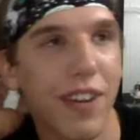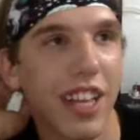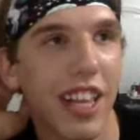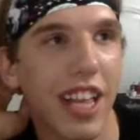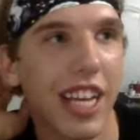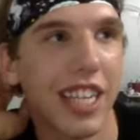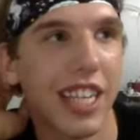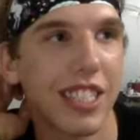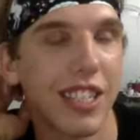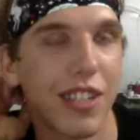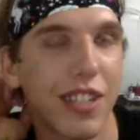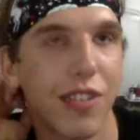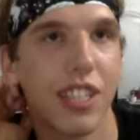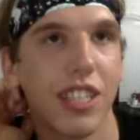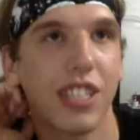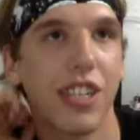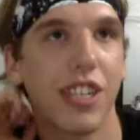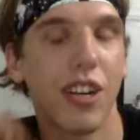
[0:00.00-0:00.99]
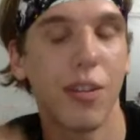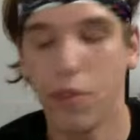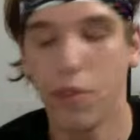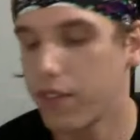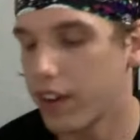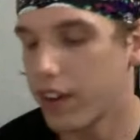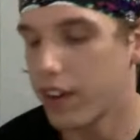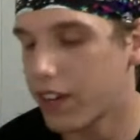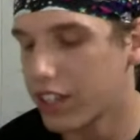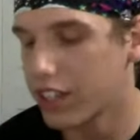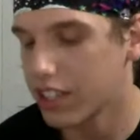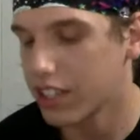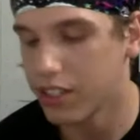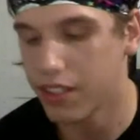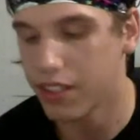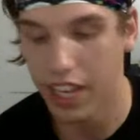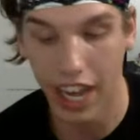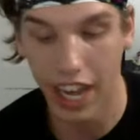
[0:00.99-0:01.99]
realized to do this certain move I wanted
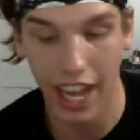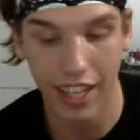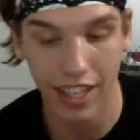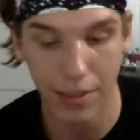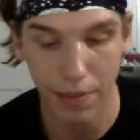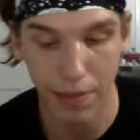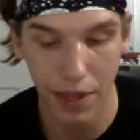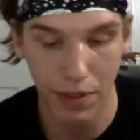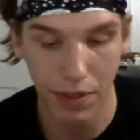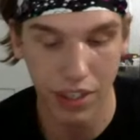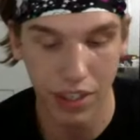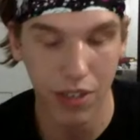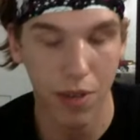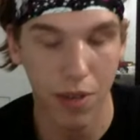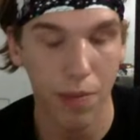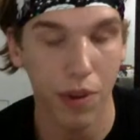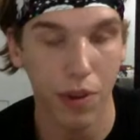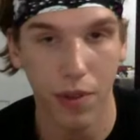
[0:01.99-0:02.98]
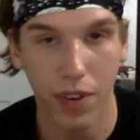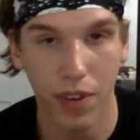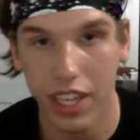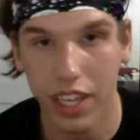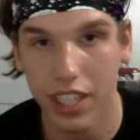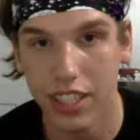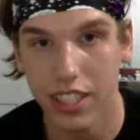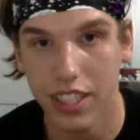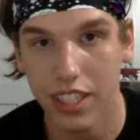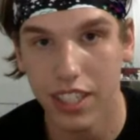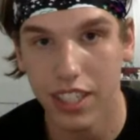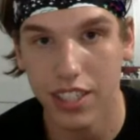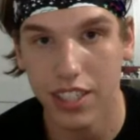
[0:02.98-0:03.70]
to do that I had to be able to do it both ways.